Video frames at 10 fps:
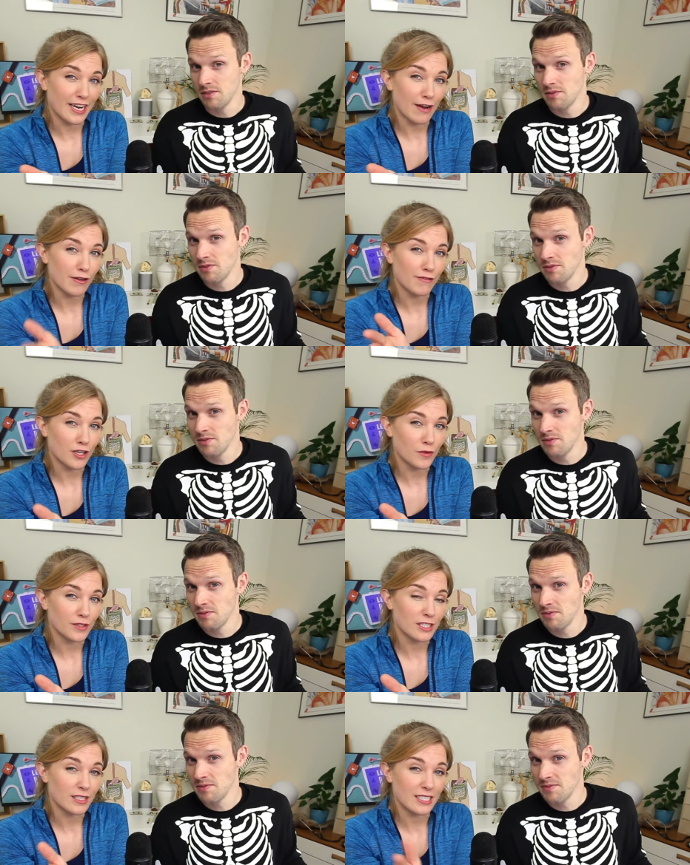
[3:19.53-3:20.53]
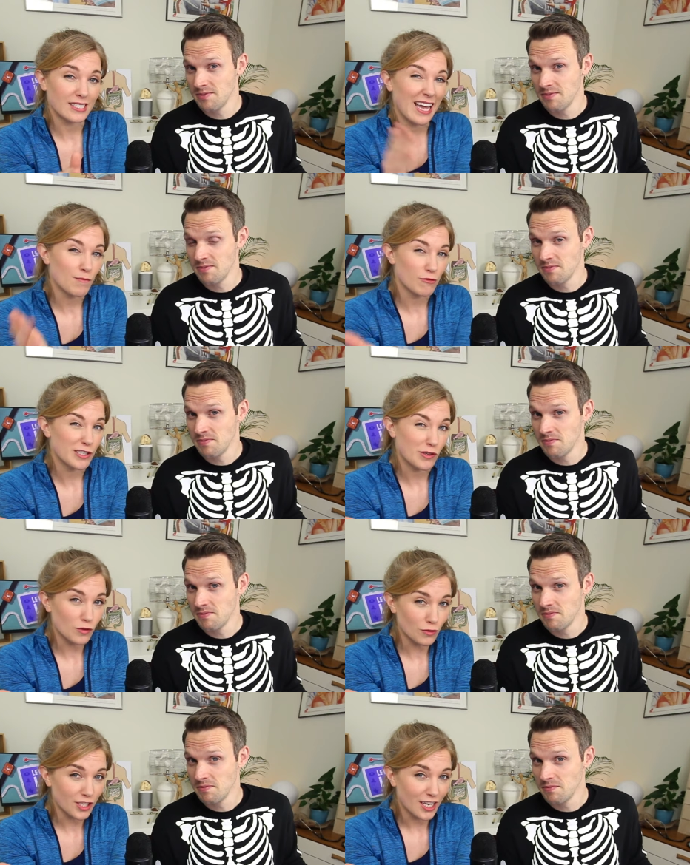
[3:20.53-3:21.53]
Speaker 1: it out if you know what this, this camera is
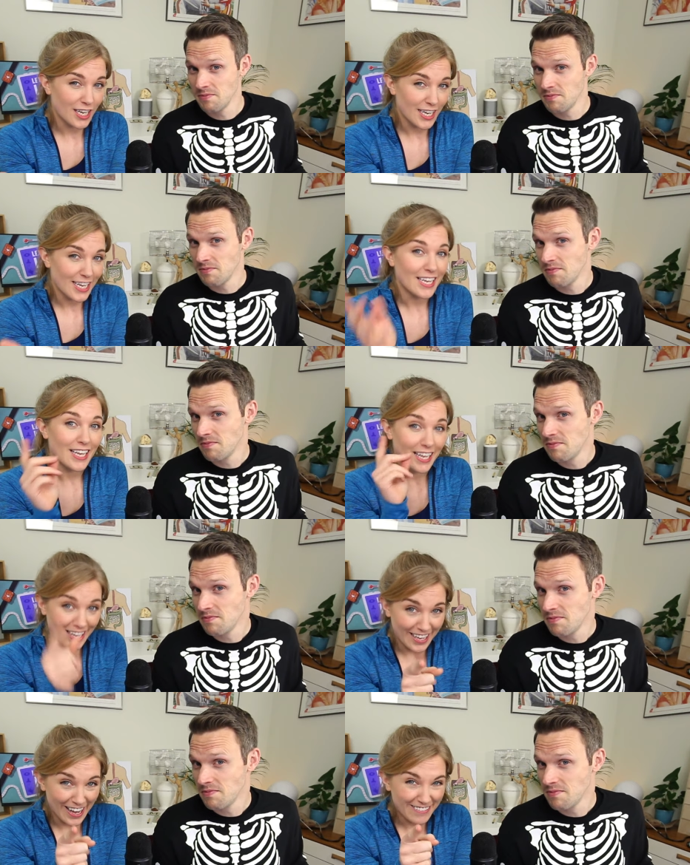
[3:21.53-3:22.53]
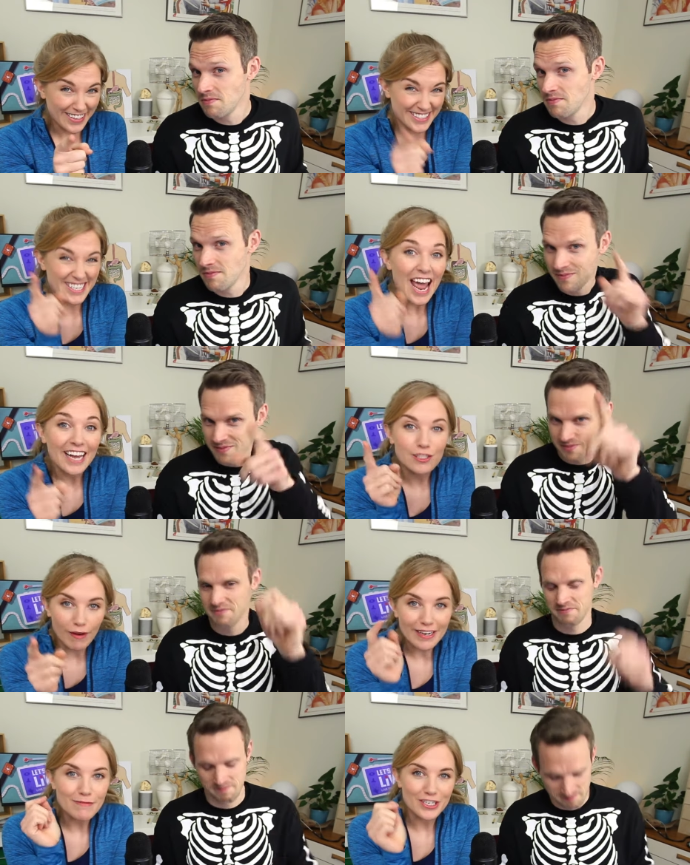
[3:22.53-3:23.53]
called. Yeah, it's an
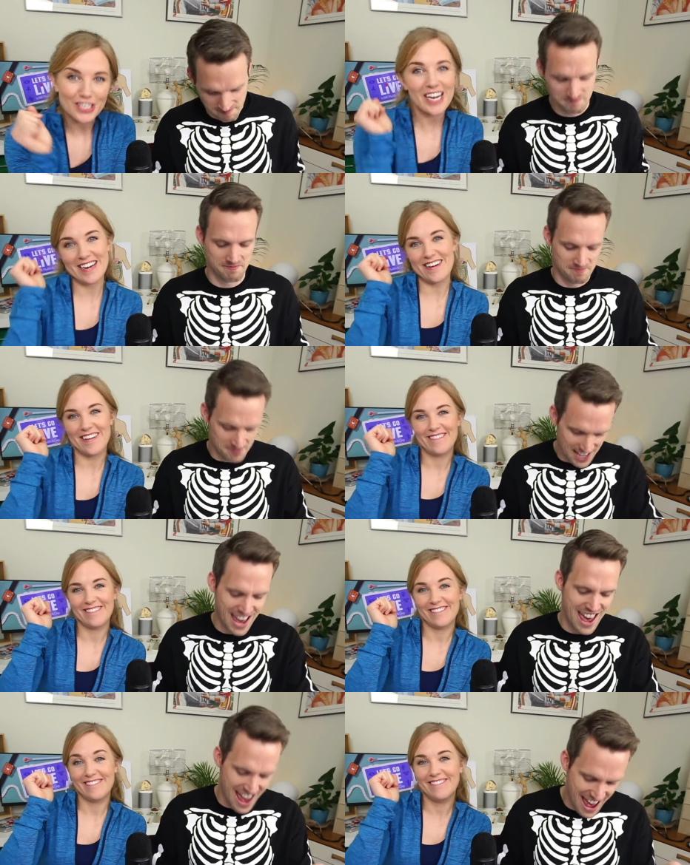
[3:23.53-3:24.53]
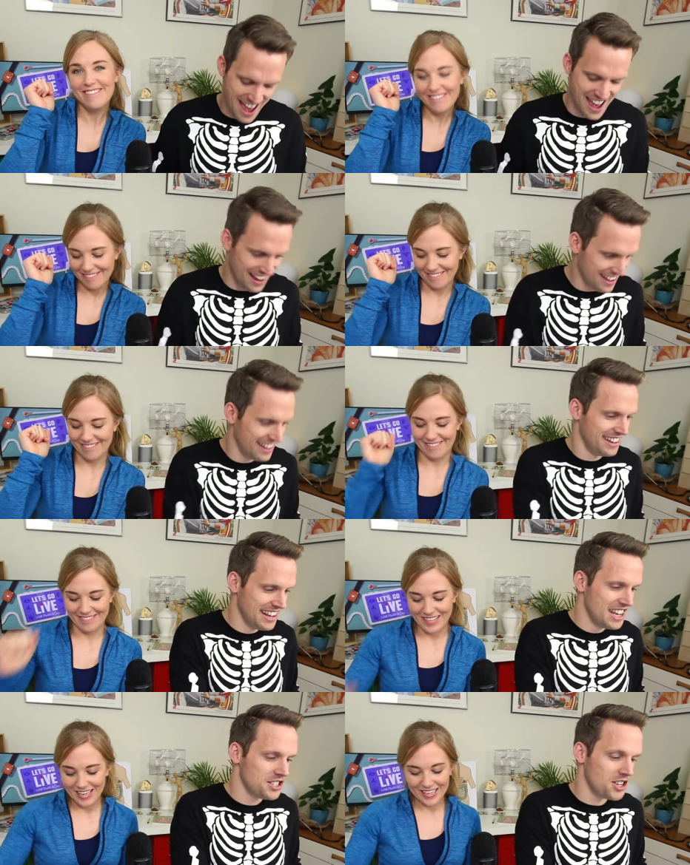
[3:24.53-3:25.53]
X-ray machine. Mm.
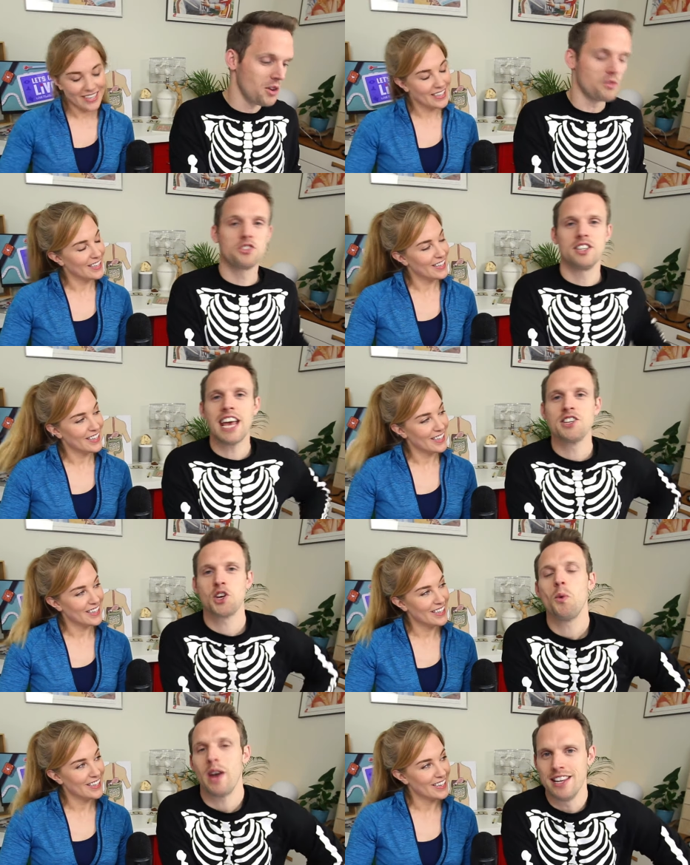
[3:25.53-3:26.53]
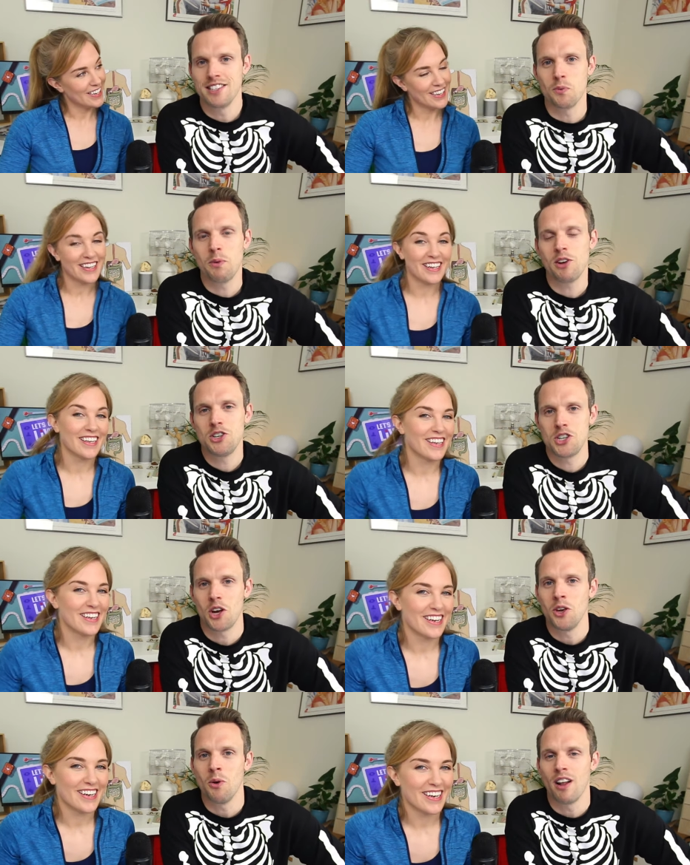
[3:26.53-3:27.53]
Speaker 2: So today's quiz, we want to show
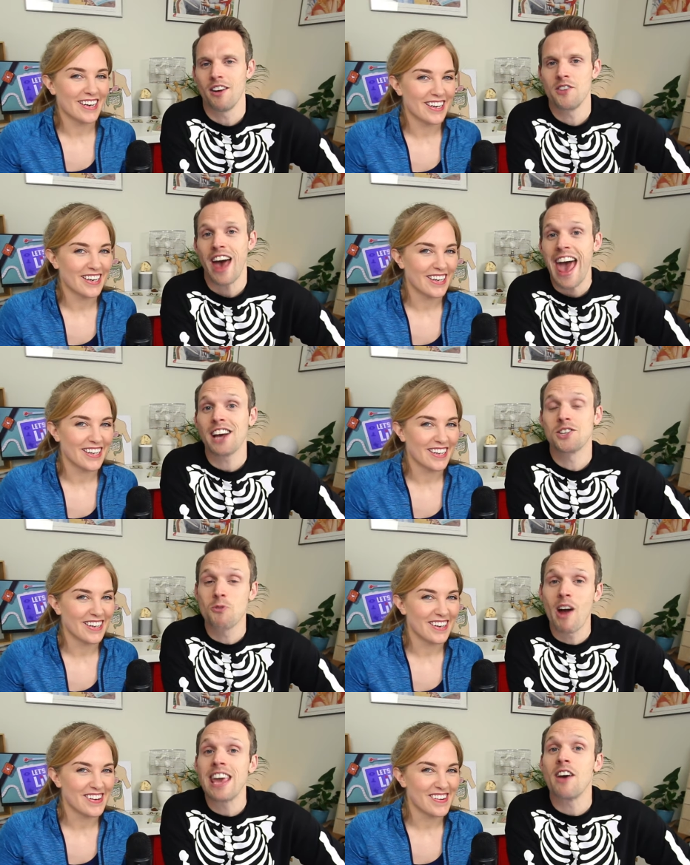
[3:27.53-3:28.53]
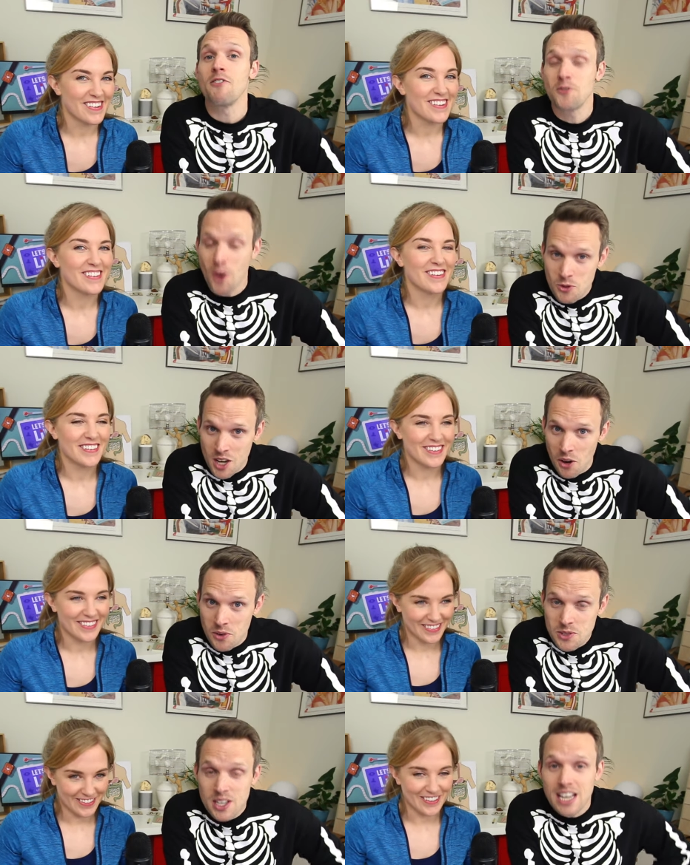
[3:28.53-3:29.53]
you a load of X-ray
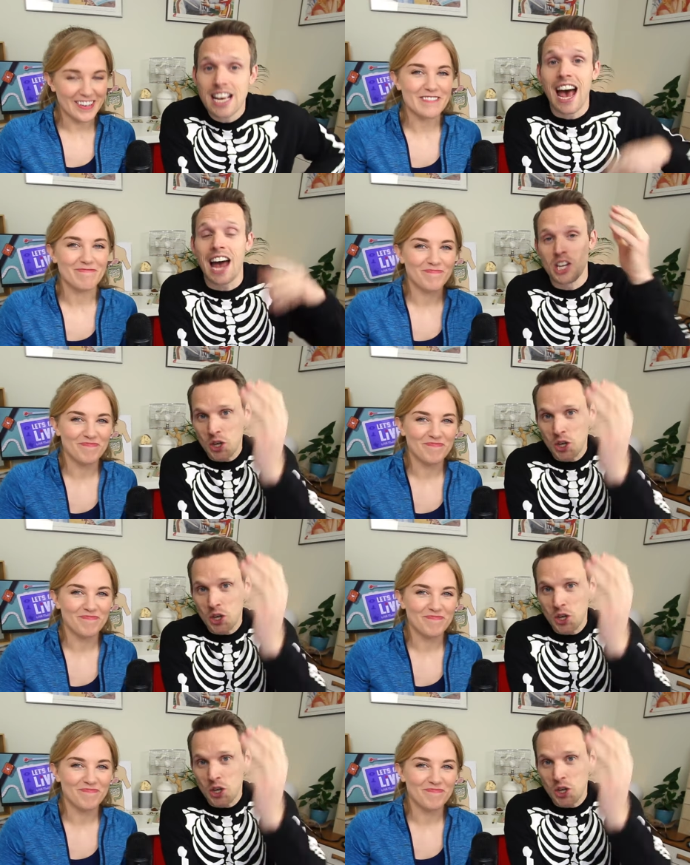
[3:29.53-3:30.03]
photos, right. and